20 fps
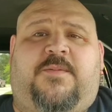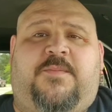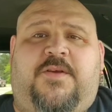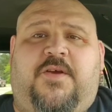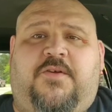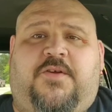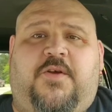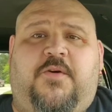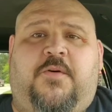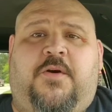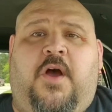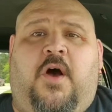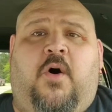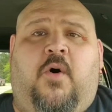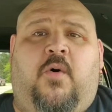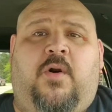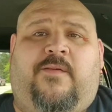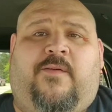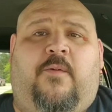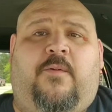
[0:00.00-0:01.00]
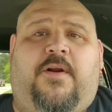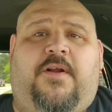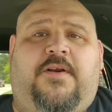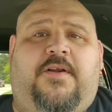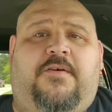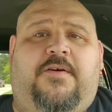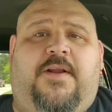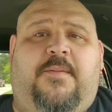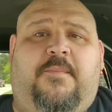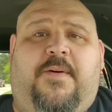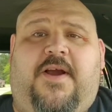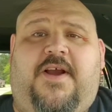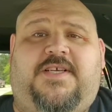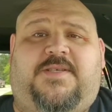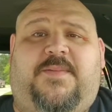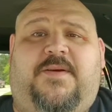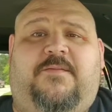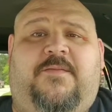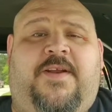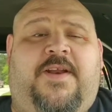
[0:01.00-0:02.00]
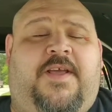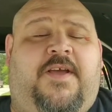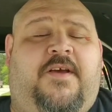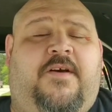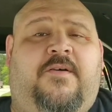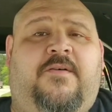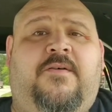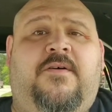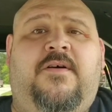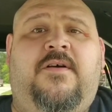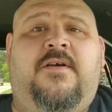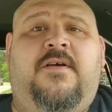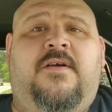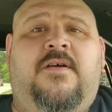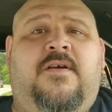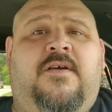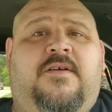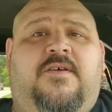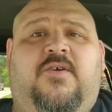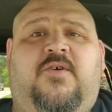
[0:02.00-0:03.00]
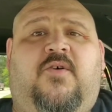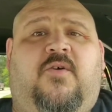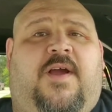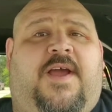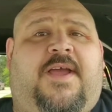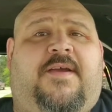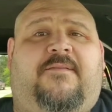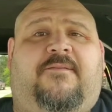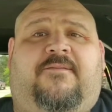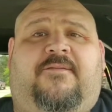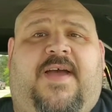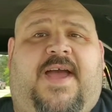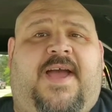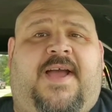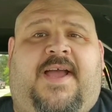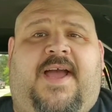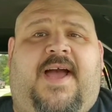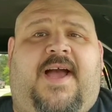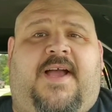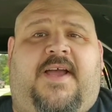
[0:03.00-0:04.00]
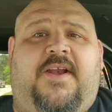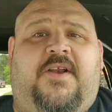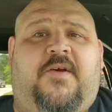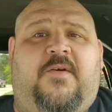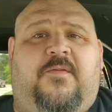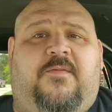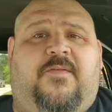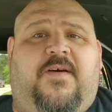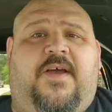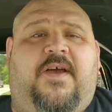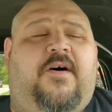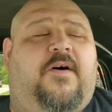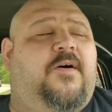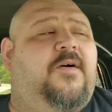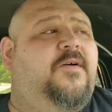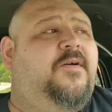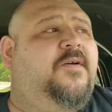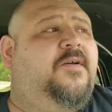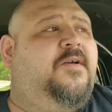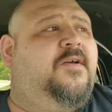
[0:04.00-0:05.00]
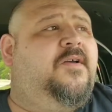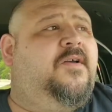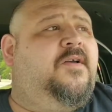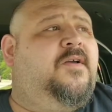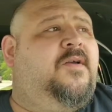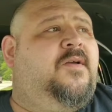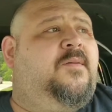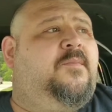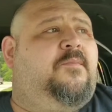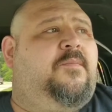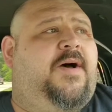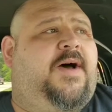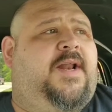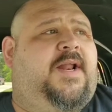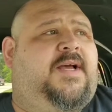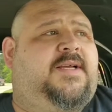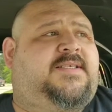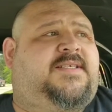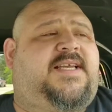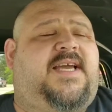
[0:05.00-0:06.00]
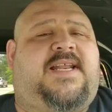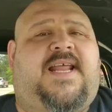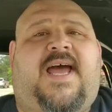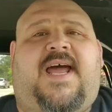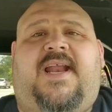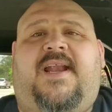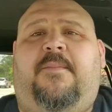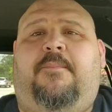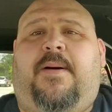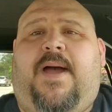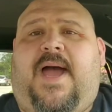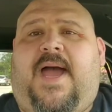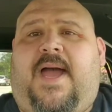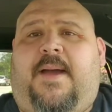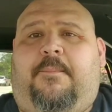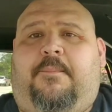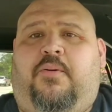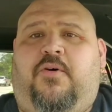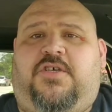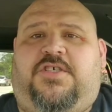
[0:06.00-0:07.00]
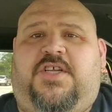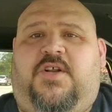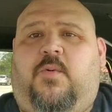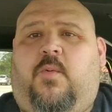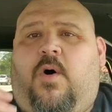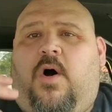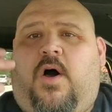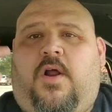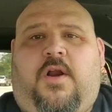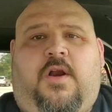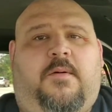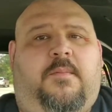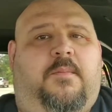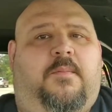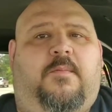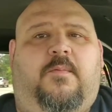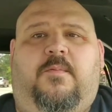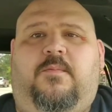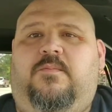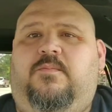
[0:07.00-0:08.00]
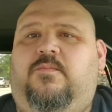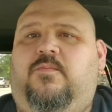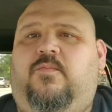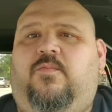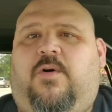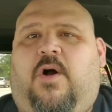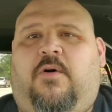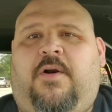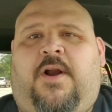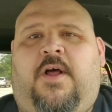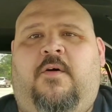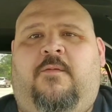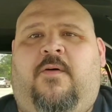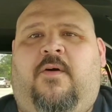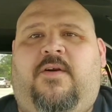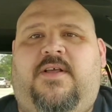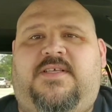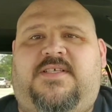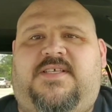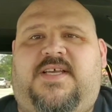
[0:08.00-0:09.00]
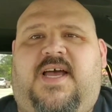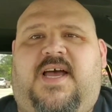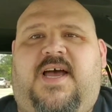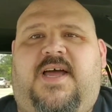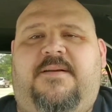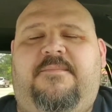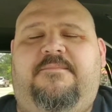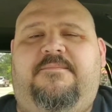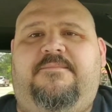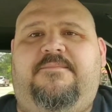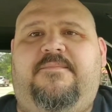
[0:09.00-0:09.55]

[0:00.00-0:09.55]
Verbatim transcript: some YouTube gold if I want to do an embarrassment video. Great fat guy canoe fail. But uh, sat down in the back, pushing the water, rolled it over on its side.